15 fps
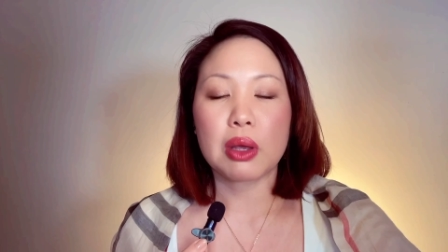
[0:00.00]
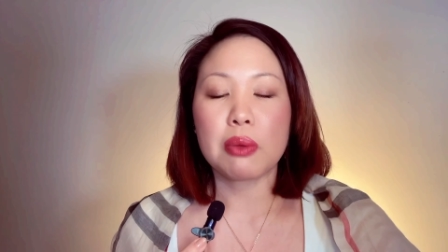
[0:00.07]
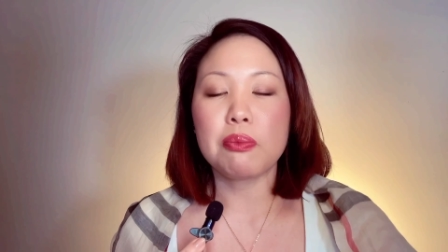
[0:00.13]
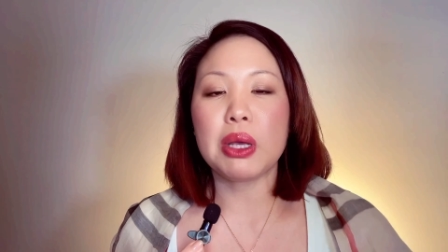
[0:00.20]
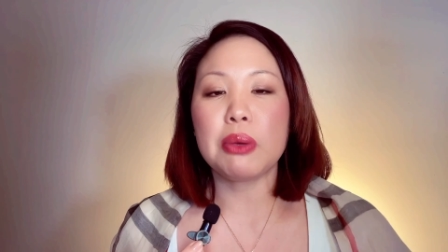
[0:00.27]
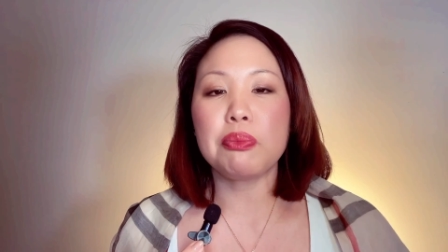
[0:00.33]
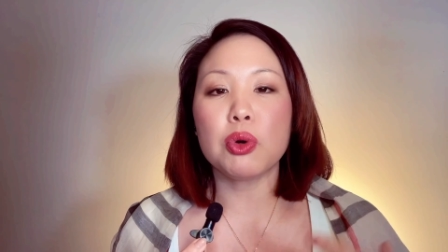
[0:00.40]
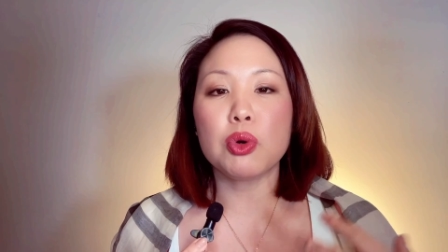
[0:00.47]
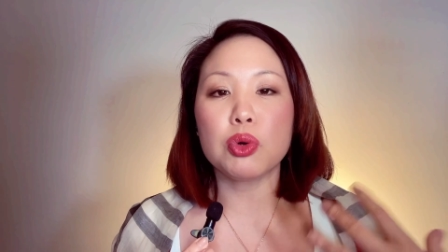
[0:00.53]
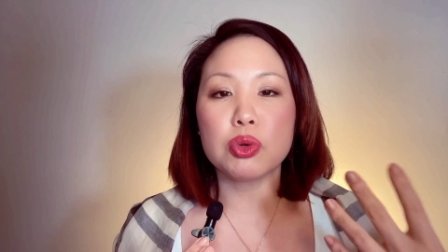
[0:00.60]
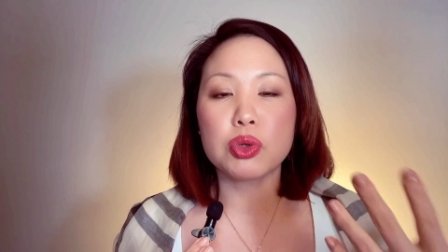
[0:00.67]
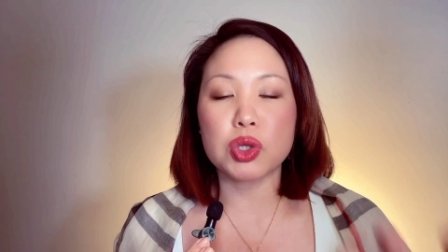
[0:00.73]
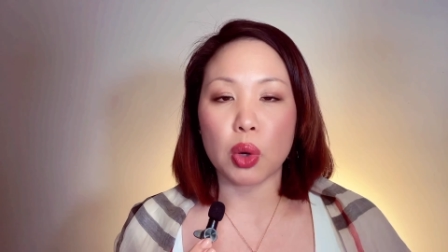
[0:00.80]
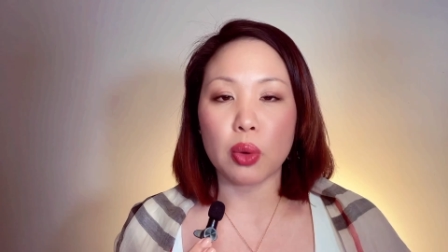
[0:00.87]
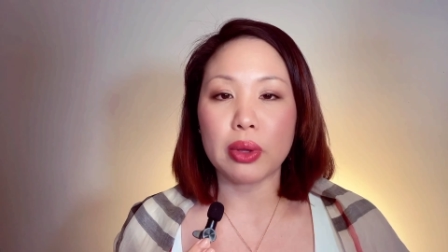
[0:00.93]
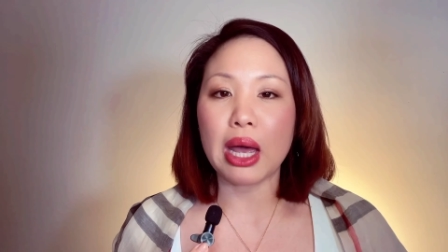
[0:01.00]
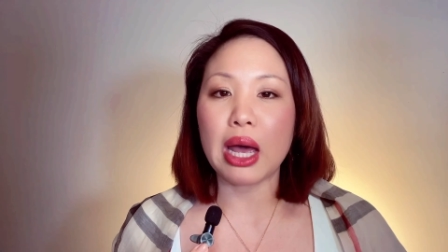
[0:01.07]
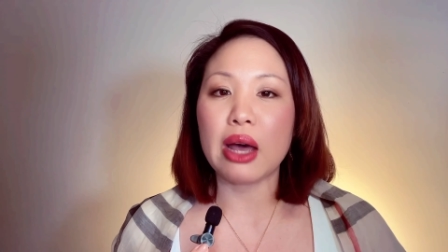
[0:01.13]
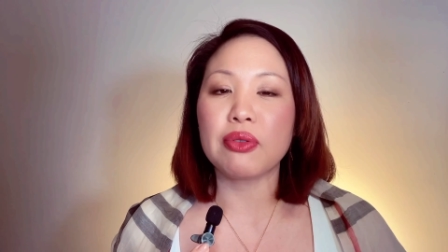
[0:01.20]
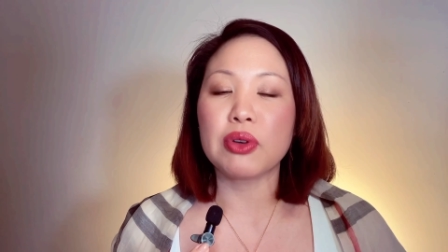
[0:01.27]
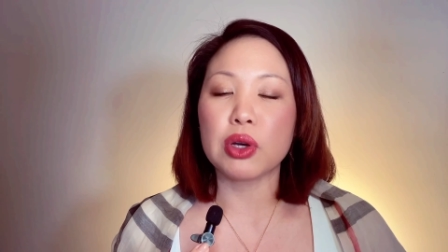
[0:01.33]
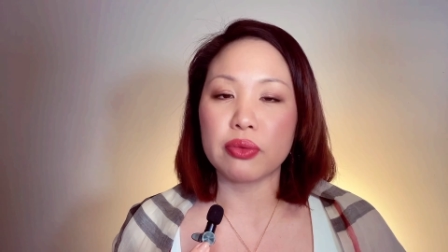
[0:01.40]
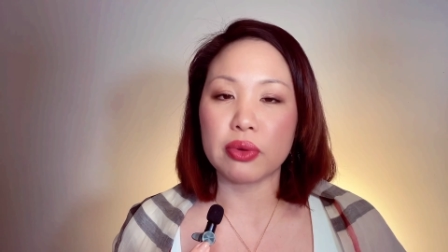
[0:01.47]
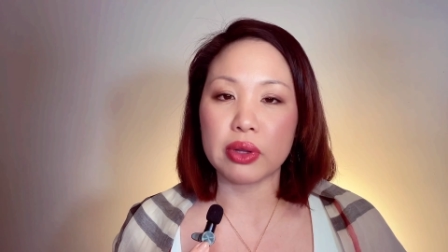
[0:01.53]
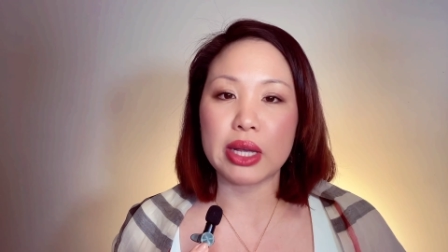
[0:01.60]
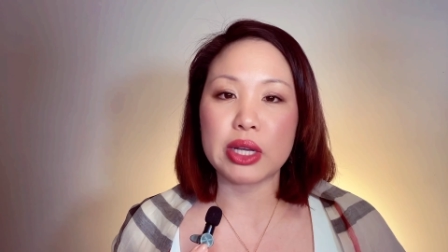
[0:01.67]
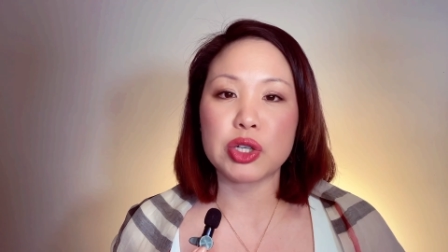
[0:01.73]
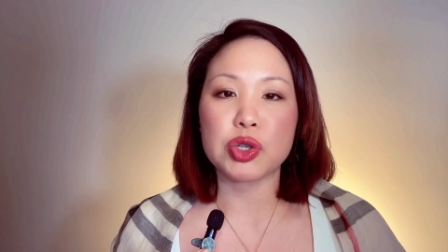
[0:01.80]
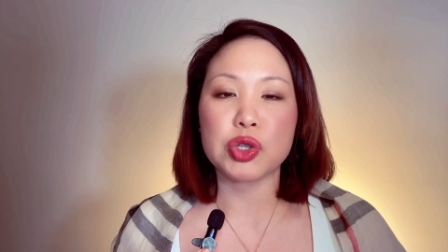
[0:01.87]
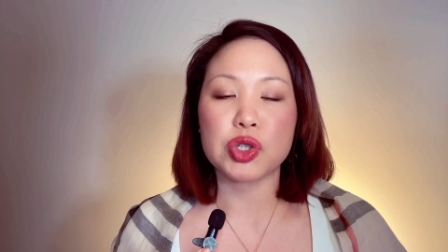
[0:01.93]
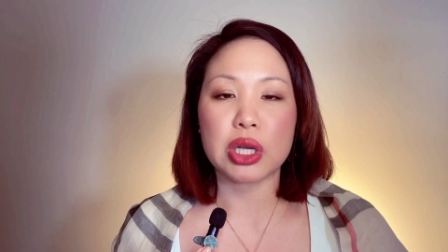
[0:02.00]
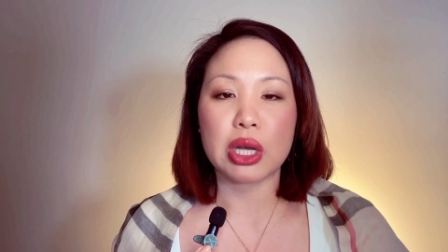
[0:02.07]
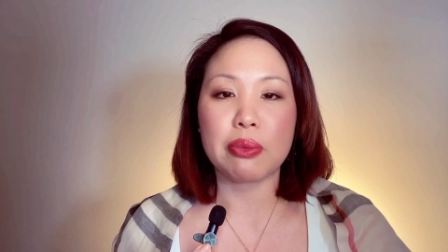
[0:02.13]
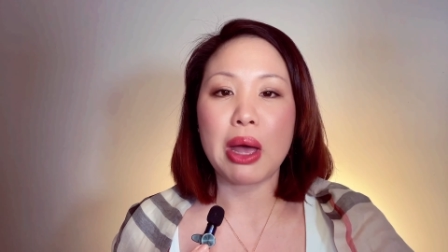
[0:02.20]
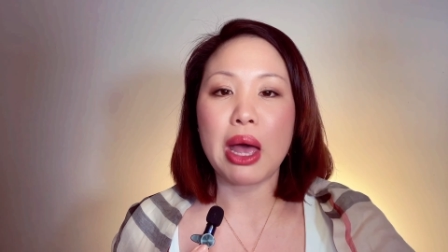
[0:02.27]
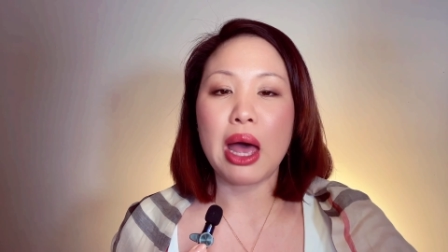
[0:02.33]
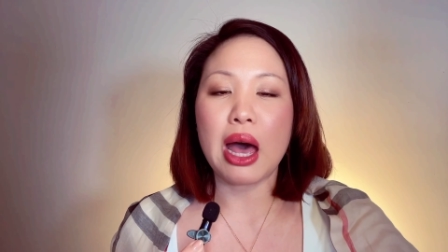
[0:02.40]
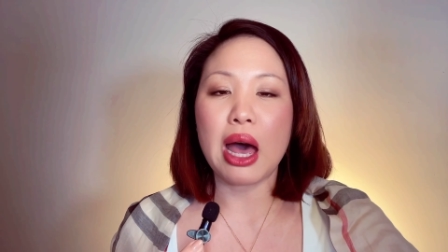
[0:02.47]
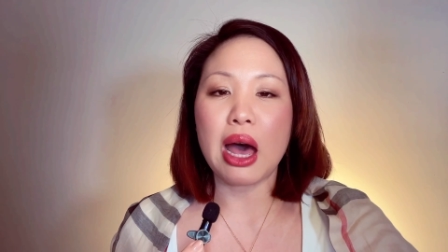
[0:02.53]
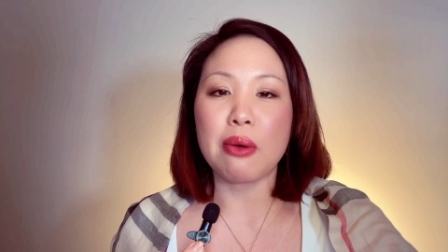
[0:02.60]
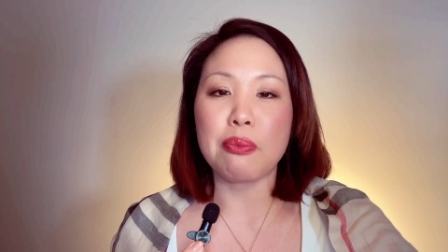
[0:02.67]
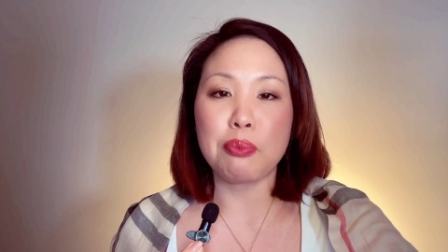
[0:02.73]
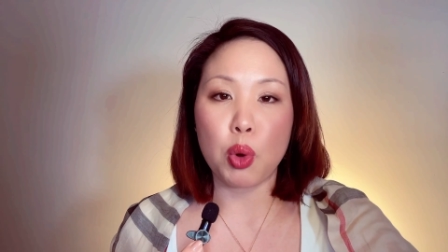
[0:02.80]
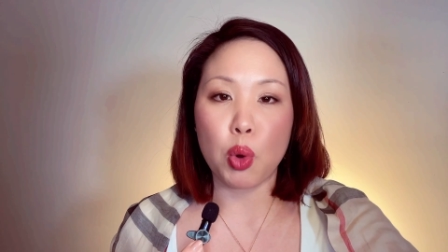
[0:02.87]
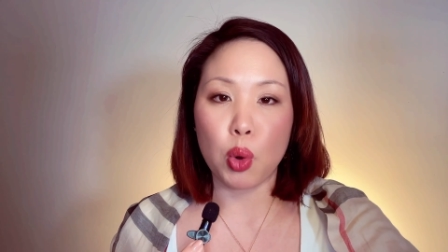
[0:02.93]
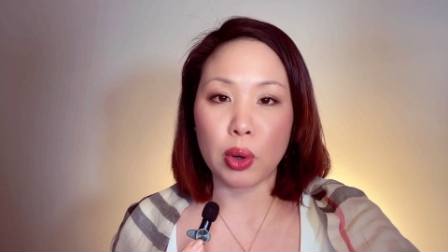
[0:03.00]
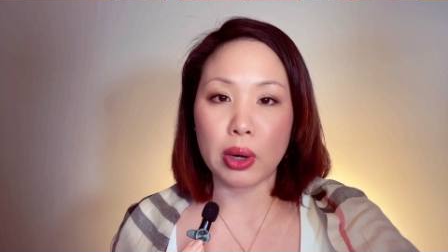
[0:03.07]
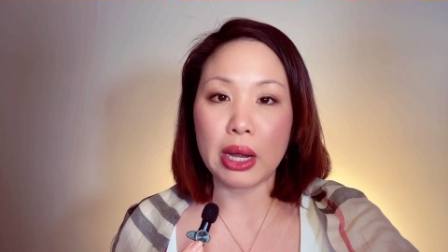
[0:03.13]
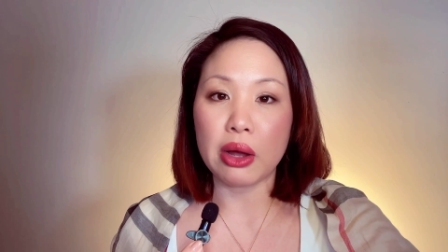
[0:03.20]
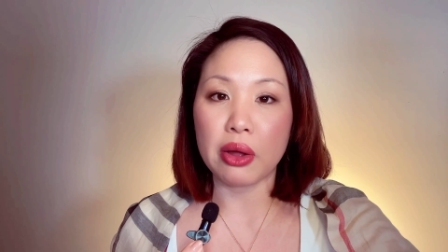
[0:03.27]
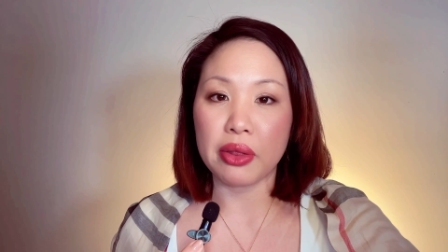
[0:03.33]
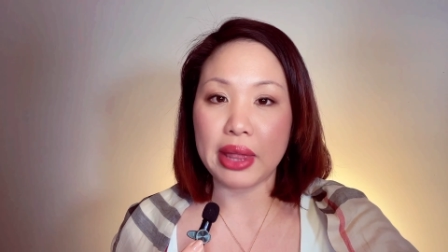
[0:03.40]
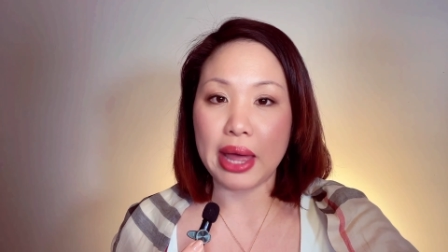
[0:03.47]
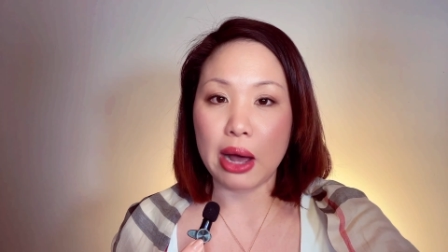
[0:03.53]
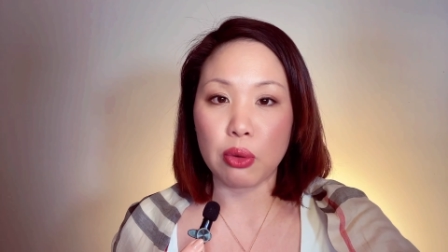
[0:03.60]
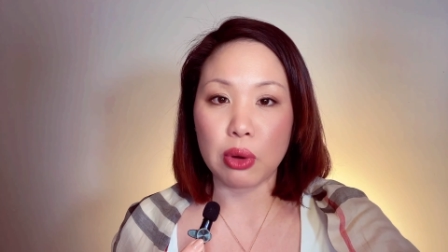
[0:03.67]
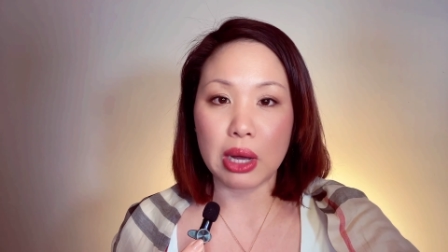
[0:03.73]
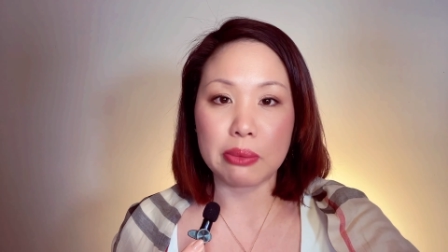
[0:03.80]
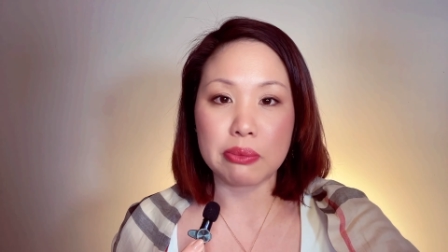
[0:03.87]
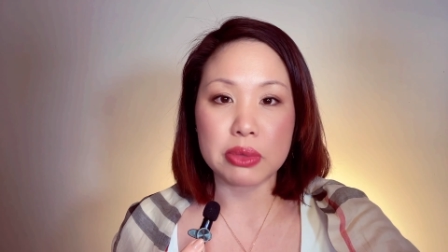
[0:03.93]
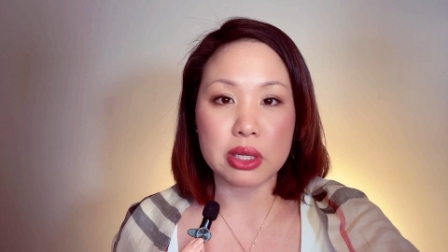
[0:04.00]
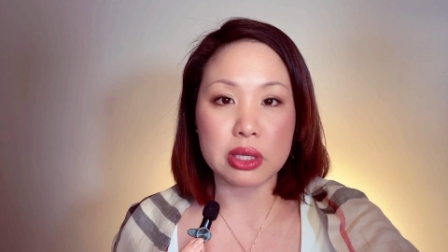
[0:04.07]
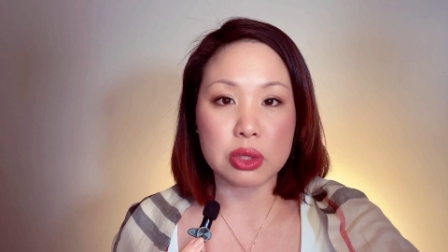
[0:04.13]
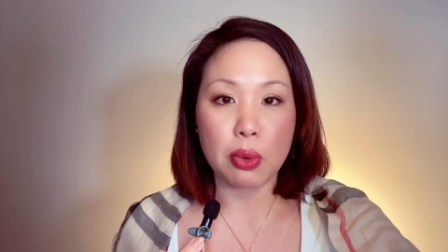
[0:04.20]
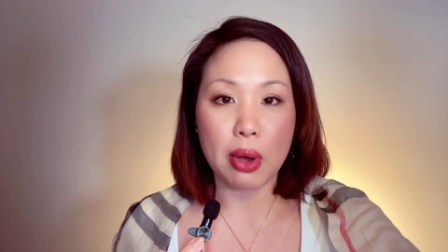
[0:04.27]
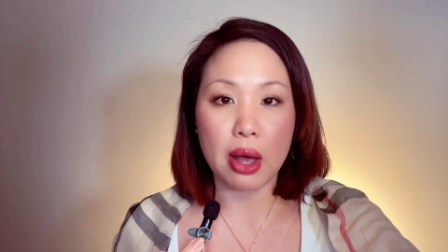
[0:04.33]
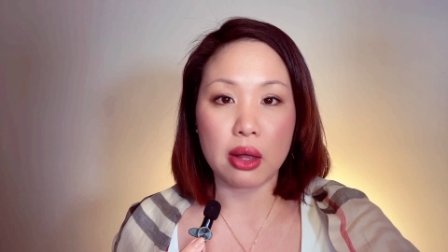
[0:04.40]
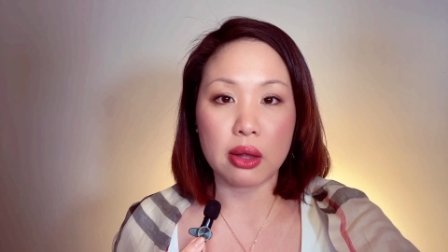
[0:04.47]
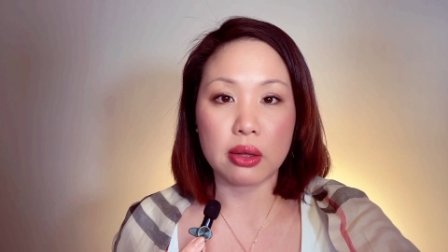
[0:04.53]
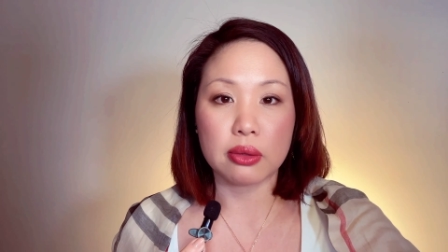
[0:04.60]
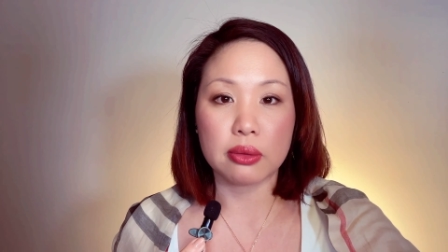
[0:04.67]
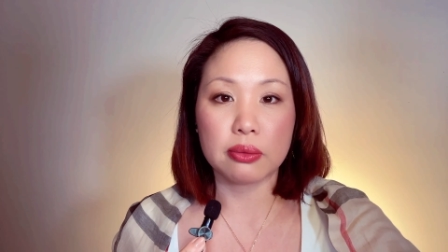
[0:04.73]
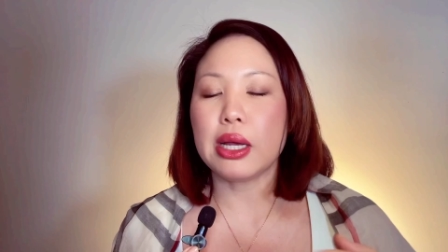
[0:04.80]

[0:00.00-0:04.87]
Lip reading: people who don't have good relationship have poor health outcomes as well.